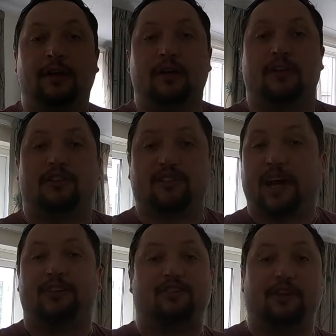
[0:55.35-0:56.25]

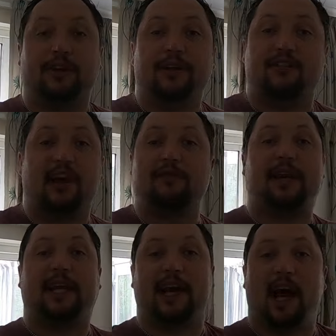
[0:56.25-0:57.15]
Satan, the devil
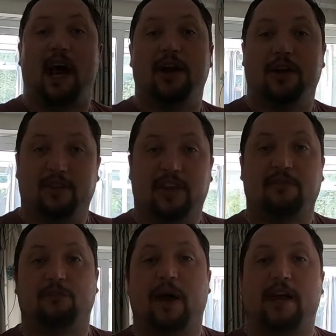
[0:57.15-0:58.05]
incarnate, the
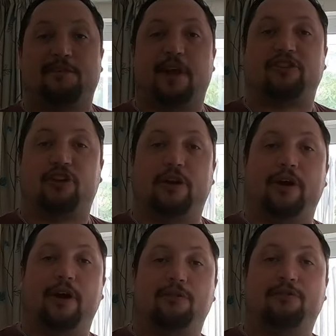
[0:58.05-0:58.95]
devil made flesh on
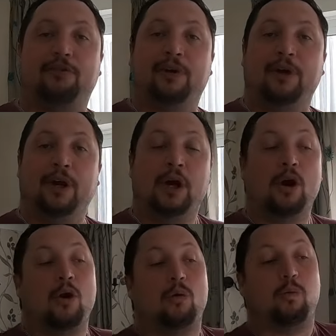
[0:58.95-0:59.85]
earth
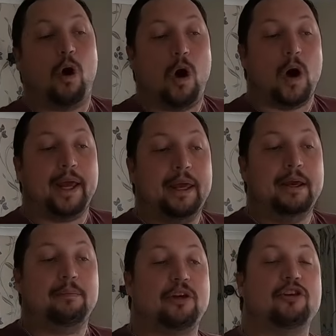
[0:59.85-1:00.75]
why?
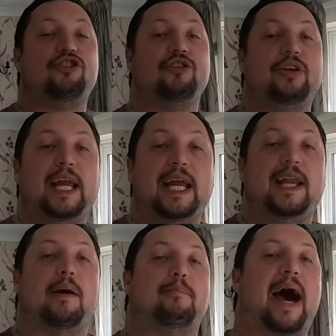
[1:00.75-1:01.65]
Because you need
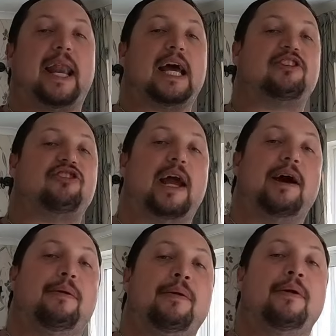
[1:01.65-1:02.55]
a badass now.